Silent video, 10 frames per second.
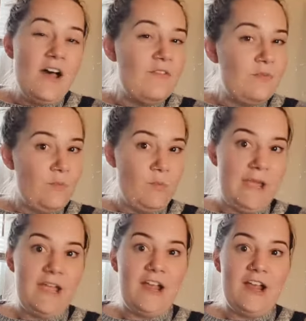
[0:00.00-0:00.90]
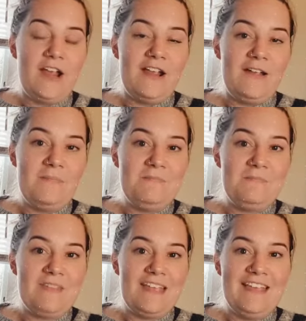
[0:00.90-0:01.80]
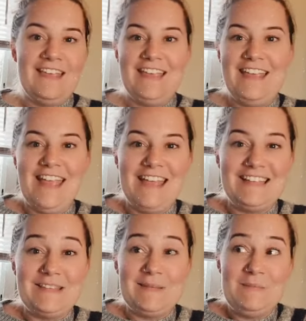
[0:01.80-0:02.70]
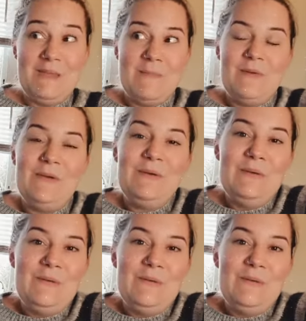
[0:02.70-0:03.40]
of where people who